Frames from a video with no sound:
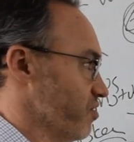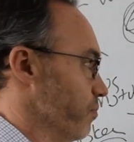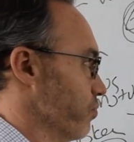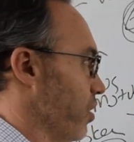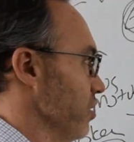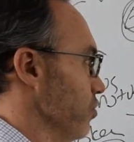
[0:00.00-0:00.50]

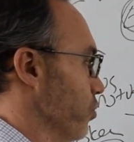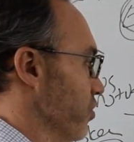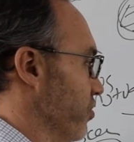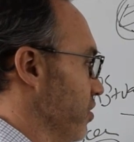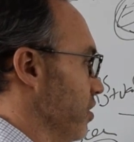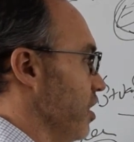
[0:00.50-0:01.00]
problem
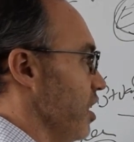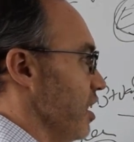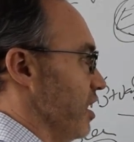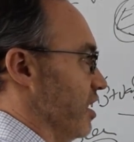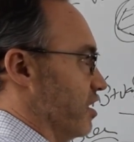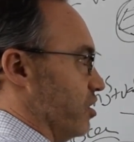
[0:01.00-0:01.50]
with it,
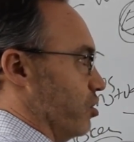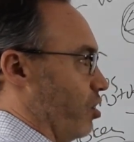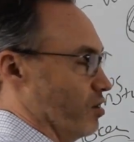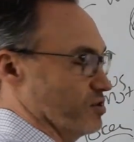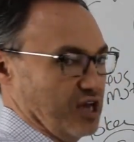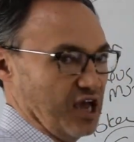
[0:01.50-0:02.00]
it can
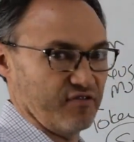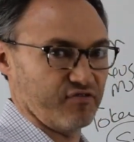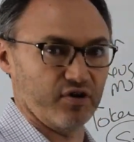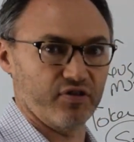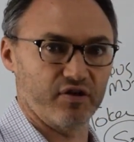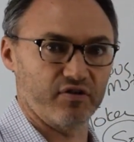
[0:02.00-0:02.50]
cause
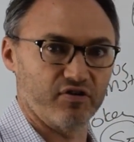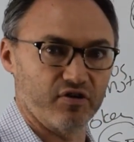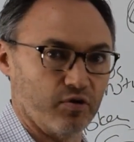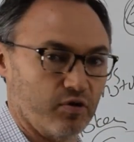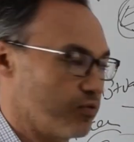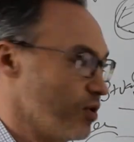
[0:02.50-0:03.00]
everything to
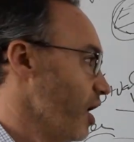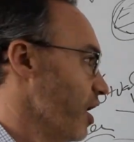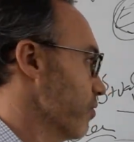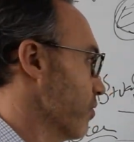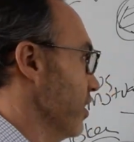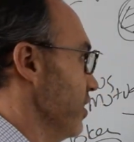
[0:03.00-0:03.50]
go
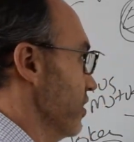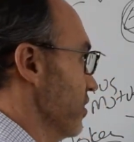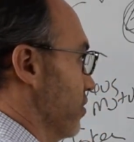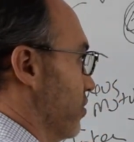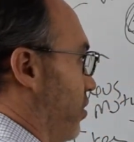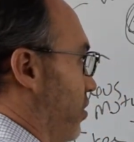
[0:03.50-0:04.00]
awry, right? It
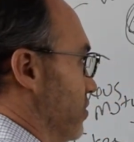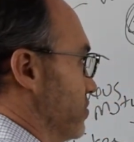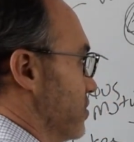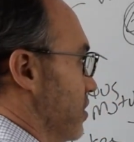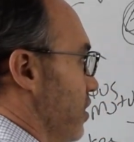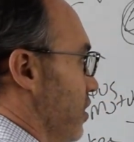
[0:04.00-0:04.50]
can
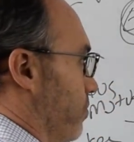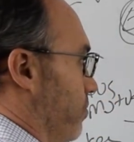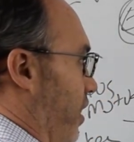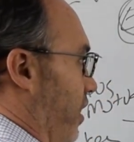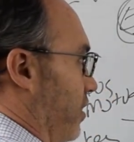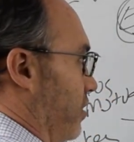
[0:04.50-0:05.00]
cause
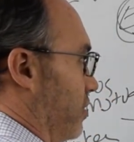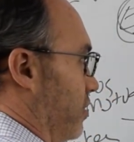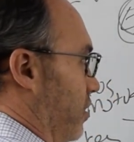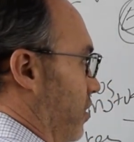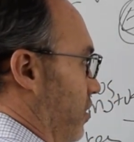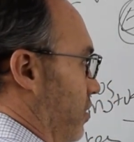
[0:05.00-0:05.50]

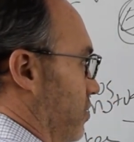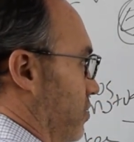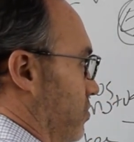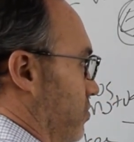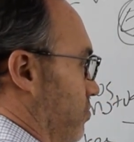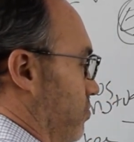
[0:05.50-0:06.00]
my
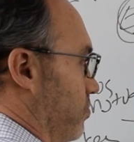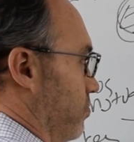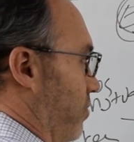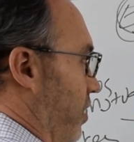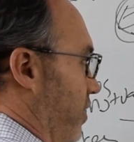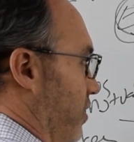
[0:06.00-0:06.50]

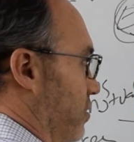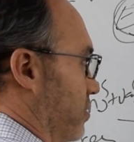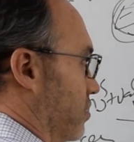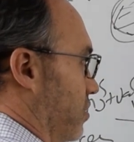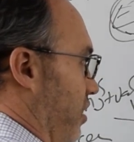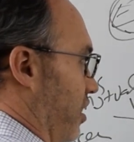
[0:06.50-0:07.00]

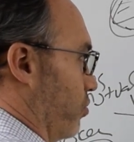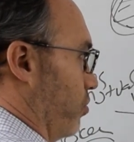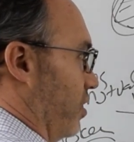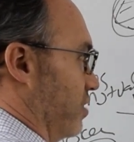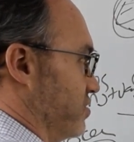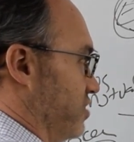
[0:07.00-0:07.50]

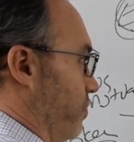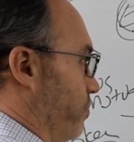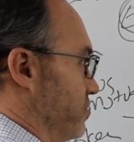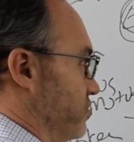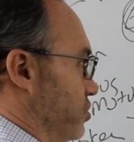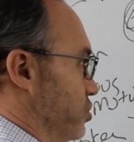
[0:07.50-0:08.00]
collateralized debt
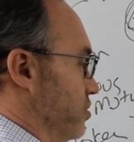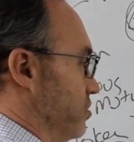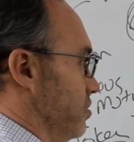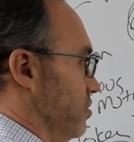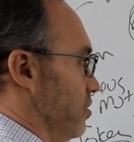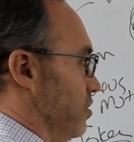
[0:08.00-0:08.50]

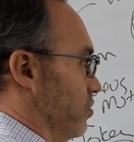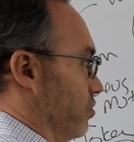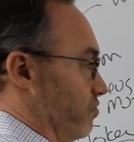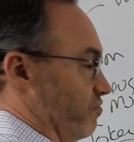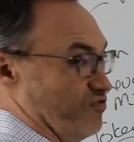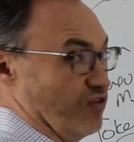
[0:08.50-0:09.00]
position,
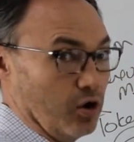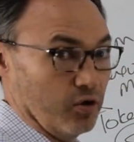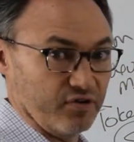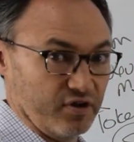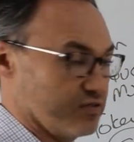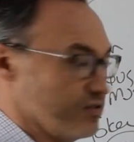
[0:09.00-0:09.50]
or
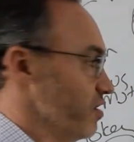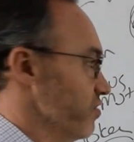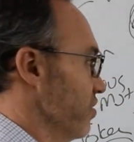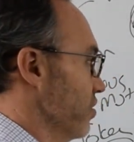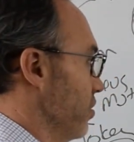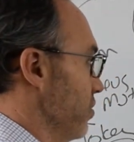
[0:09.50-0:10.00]
vault, as
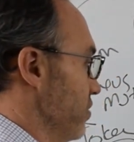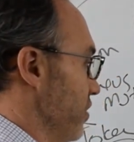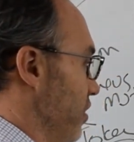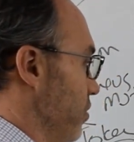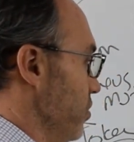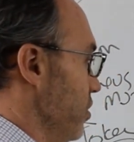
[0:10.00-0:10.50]
they call it
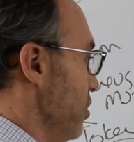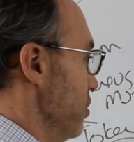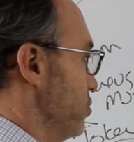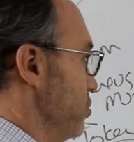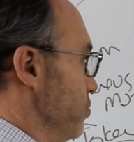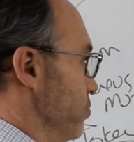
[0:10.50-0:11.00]
now,
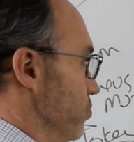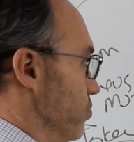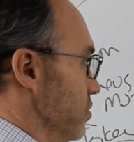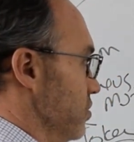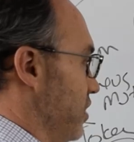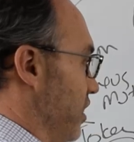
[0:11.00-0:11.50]

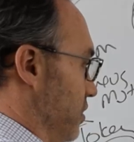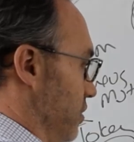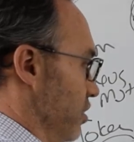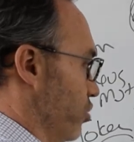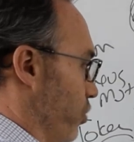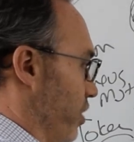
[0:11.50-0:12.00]
to get
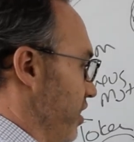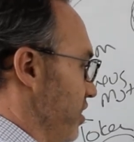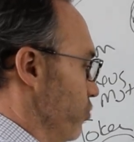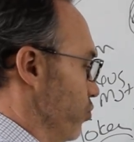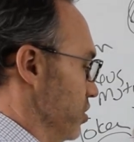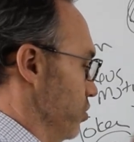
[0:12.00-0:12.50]

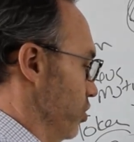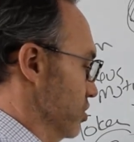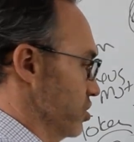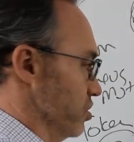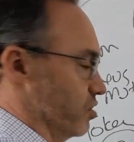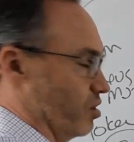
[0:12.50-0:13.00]
liquidated,
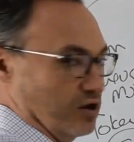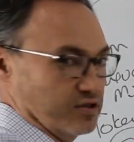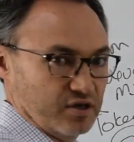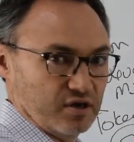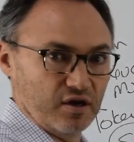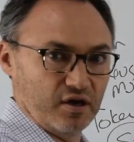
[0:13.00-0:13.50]
which can
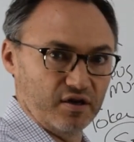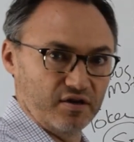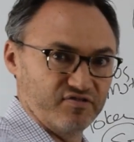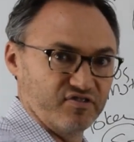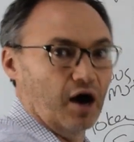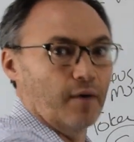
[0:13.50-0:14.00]
cause a
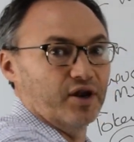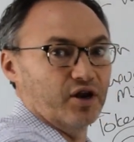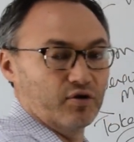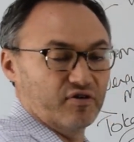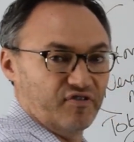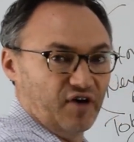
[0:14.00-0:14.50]

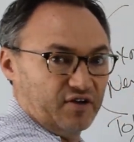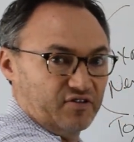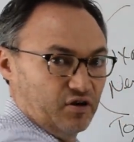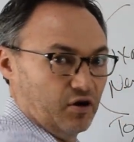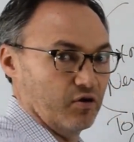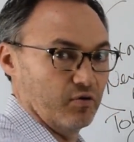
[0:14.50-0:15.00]
domino effect
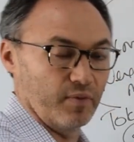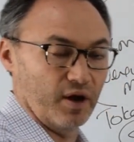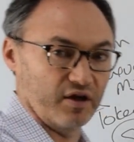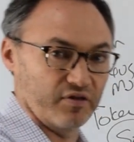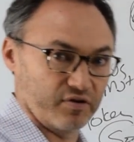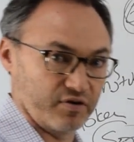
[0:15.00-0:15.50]
in all
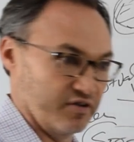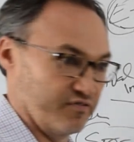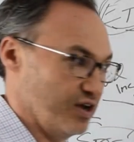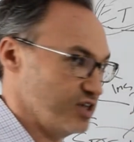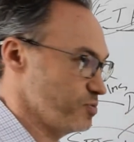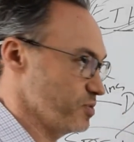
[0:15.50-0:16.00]
my other
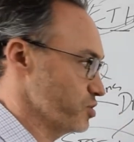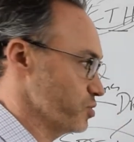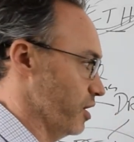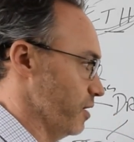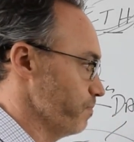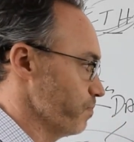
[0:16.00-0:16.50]
investments,
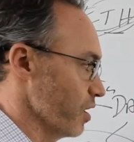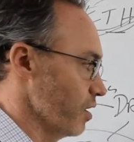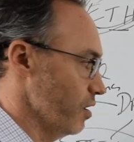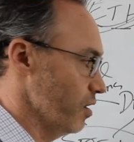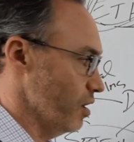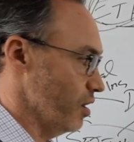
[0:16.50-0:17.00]
right?
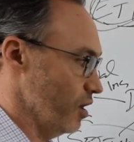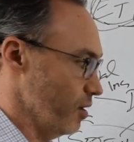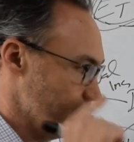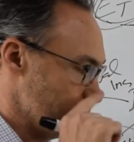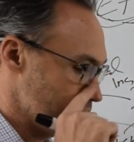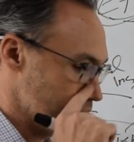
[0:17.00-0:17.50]

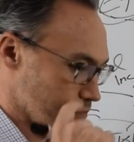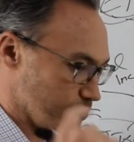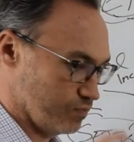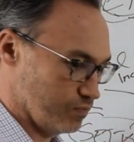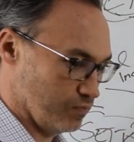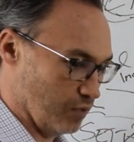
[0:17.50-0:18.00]

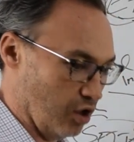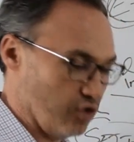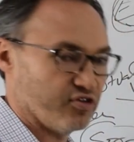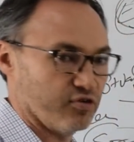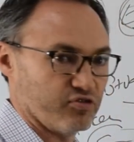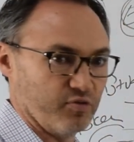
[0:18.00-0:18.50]

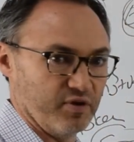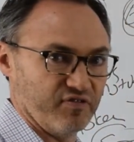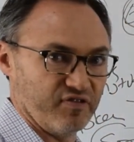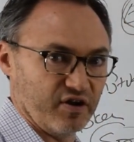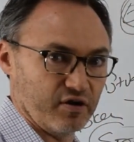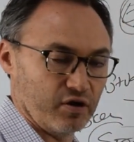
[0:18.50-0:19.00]
Also, to be
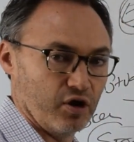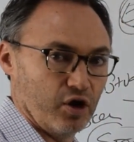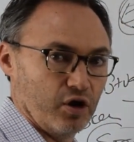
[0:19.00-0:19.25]
fair,